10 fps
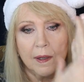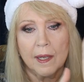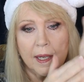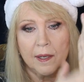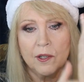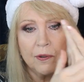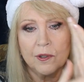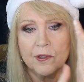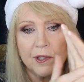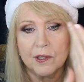And you
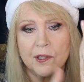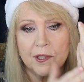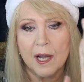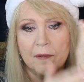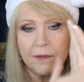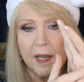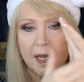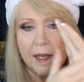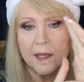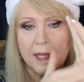use this stuff
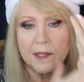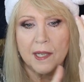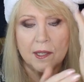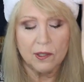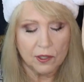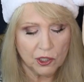and it takes the